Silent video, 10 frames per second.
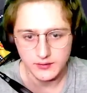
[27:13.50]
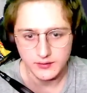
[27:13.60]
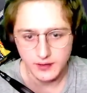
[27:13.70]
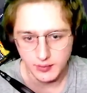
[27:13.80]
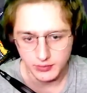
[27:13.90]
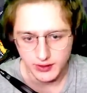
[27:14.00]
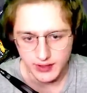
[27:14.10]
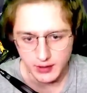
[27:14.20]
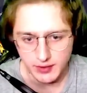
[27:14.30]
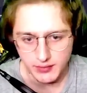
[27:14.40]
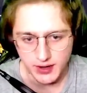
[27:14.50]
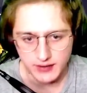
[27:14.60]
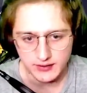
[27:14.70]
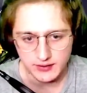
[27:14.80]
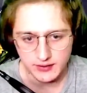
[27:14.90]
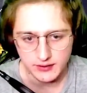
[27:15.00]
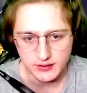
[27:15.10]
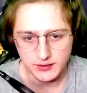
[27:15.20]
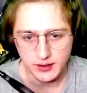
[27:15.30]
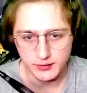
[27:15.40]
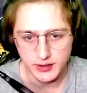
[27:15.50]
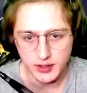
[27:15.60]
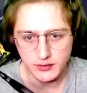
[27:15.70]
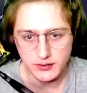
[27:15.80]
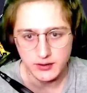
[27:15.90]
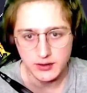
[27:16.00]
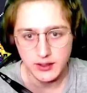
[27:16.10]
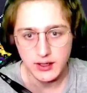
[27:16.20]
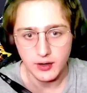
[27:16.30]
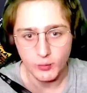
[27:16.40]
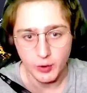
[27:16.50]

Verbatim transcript: I'm playing out of my mind. There we go. We're